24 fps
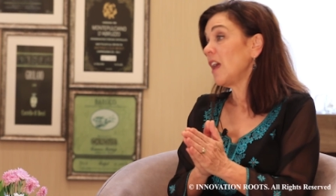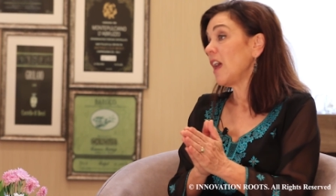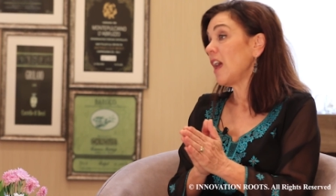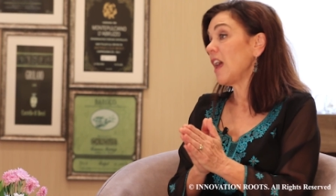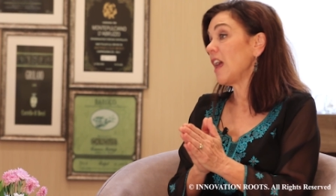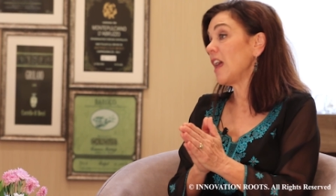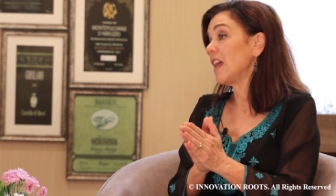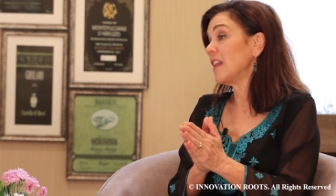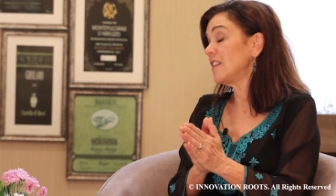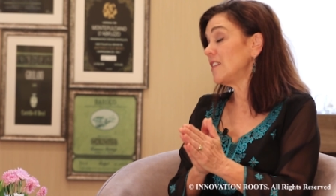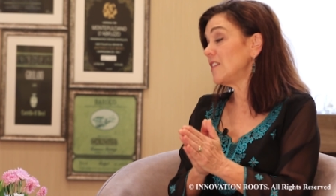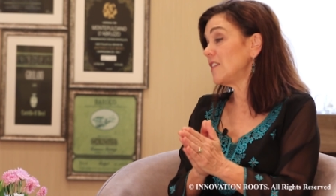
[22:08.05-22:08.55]

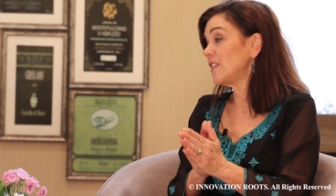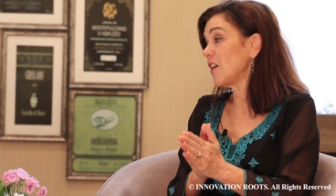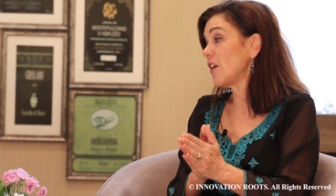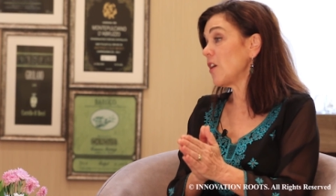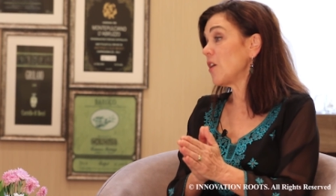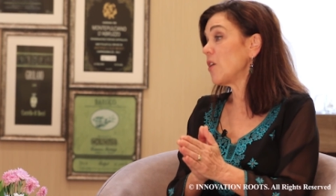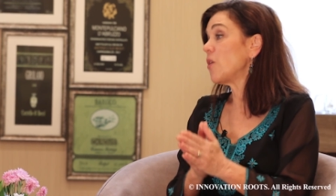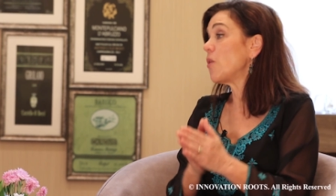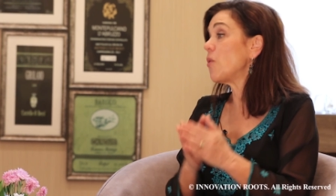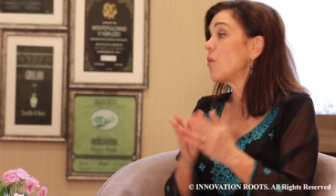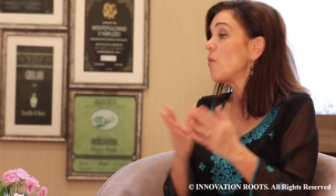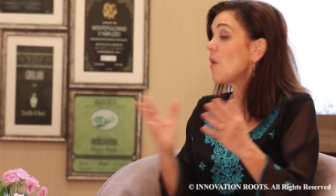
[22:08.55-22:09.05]
And
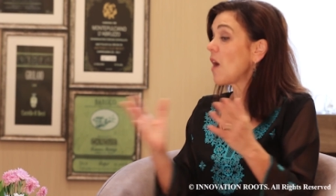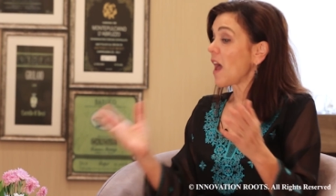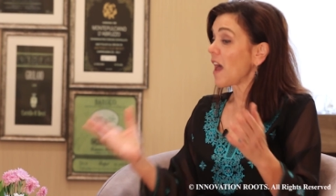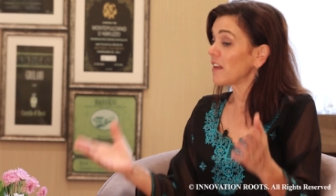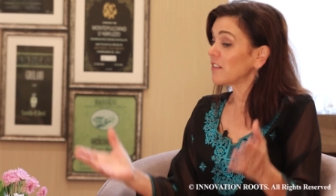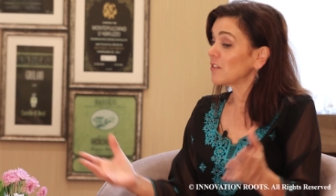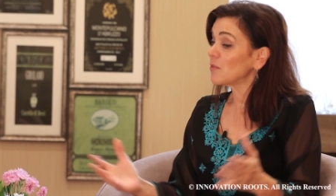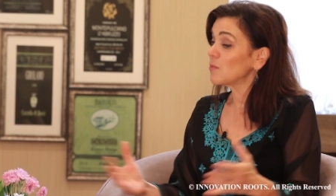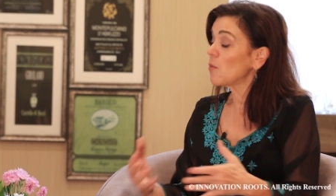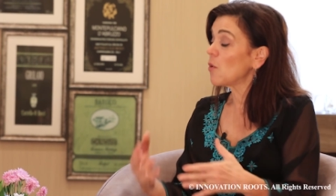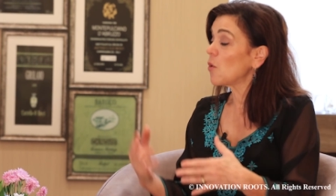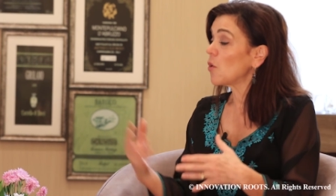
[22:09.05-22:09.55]
so as
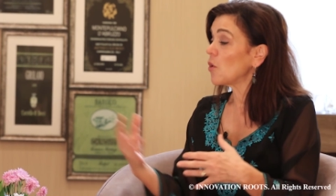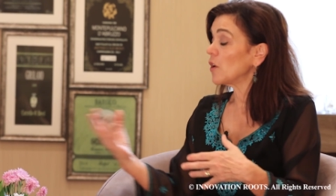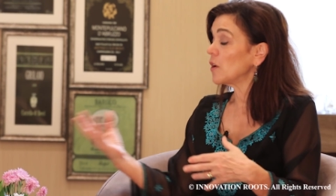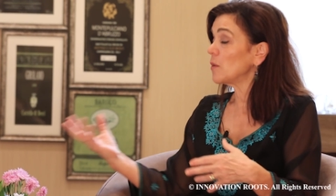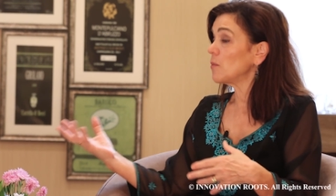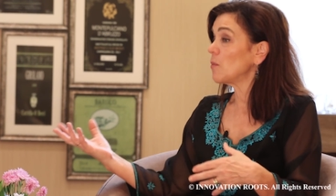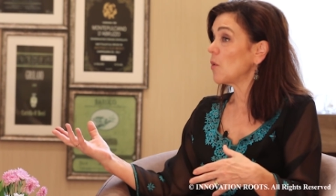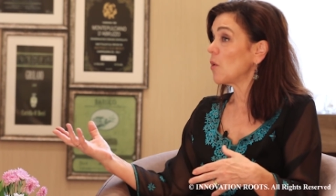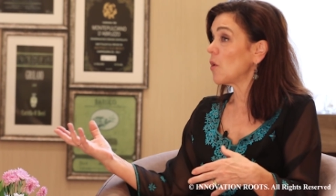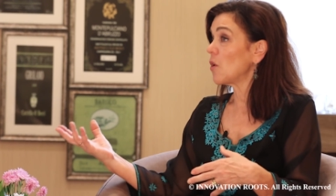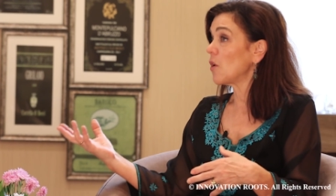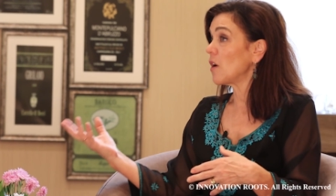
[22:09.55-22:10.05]
more and
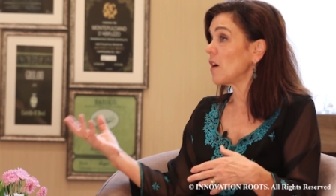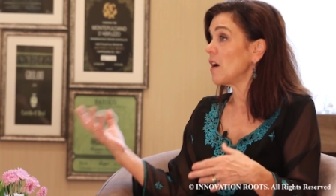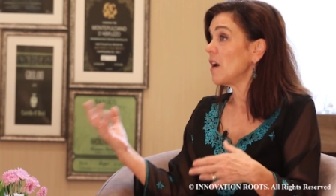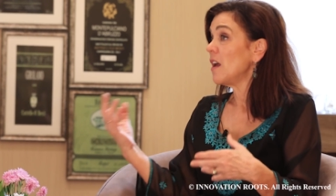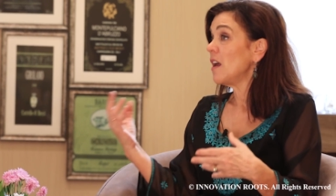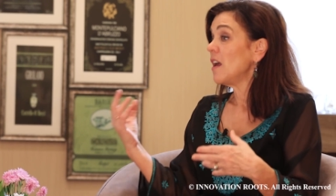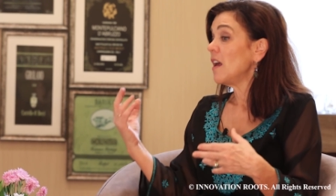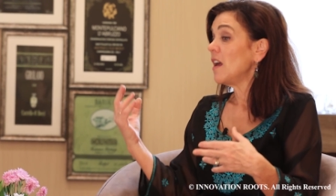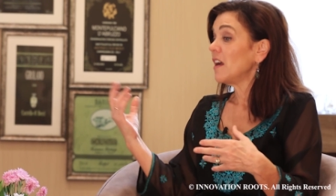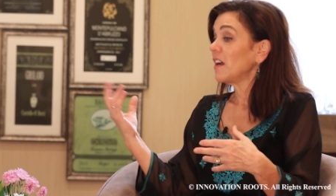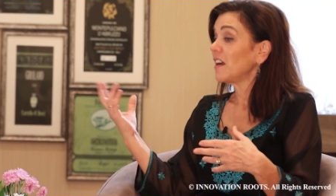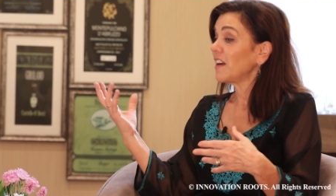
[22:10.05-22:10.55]
more
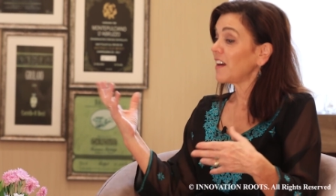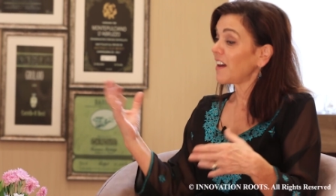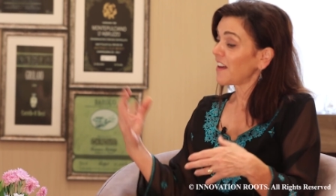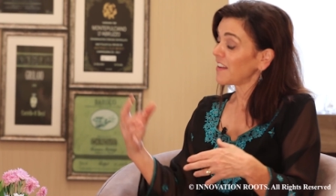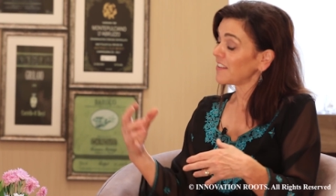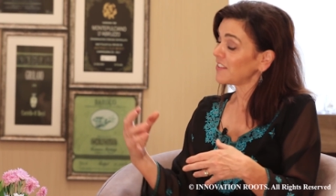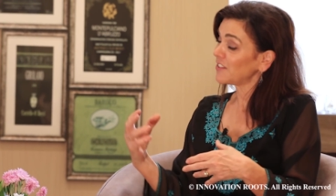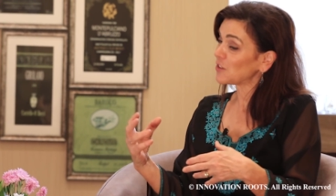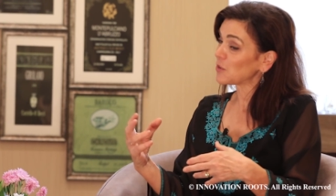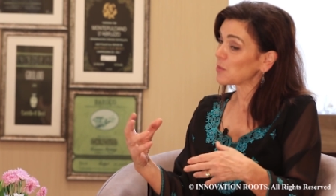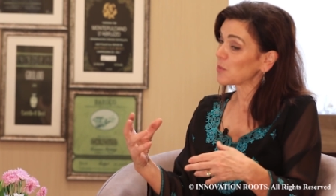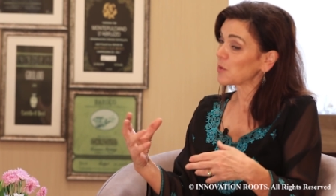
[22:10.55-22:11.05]

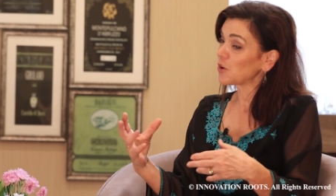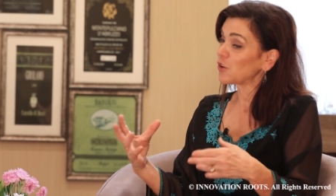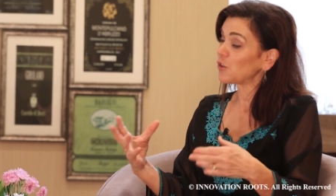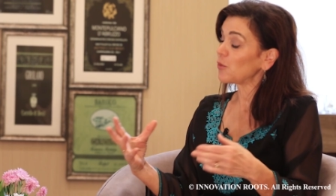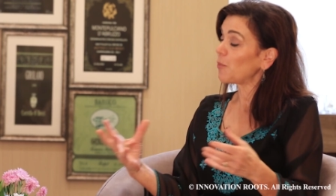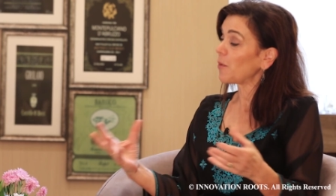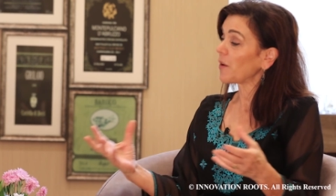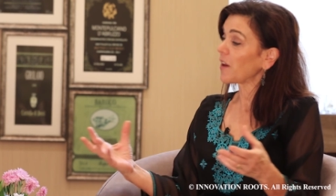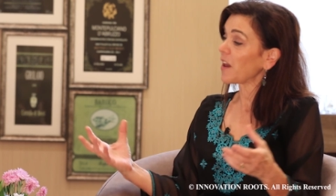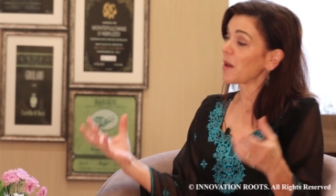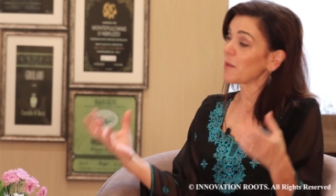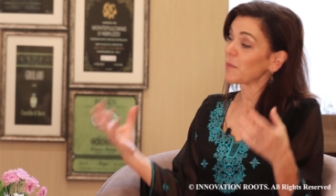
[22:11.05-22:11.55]
customers
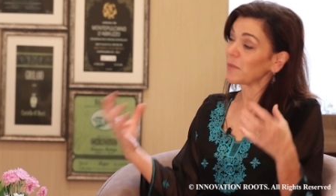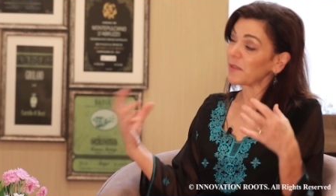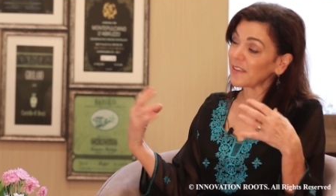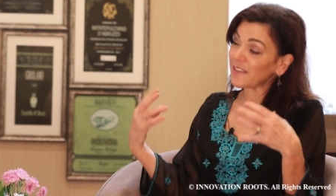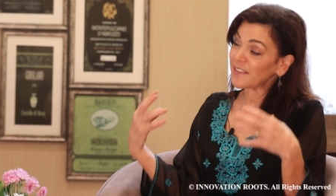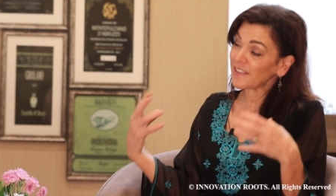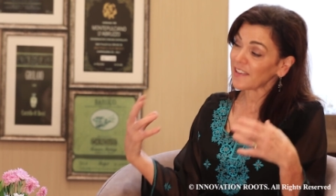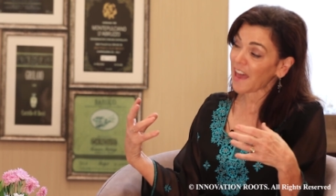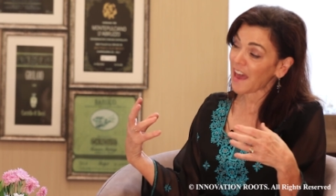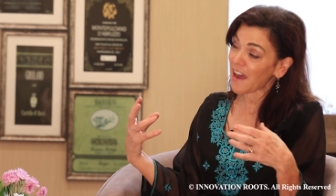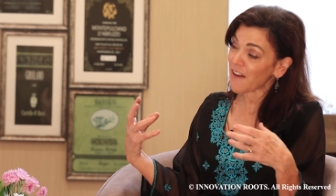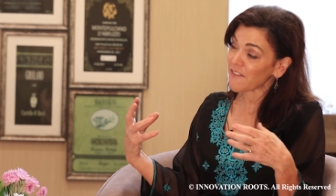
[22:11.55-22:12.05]
become
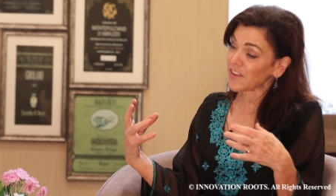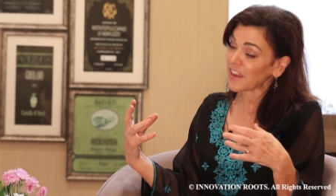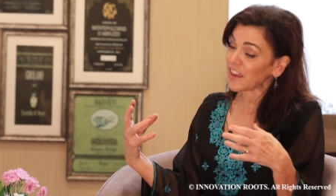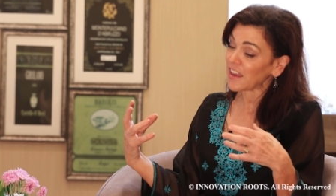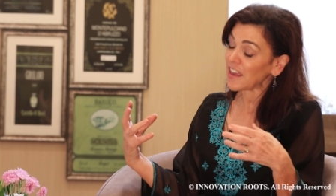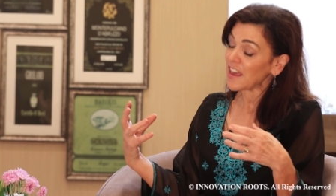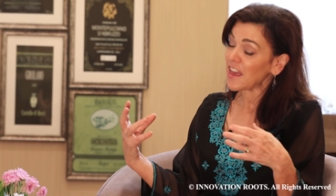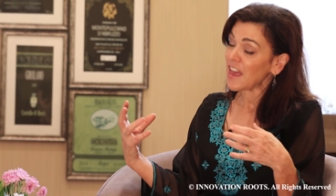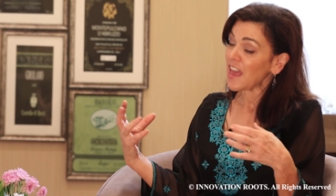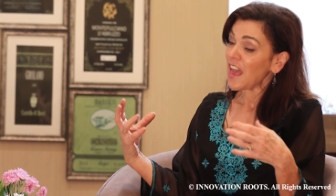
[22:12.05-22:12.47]
savvy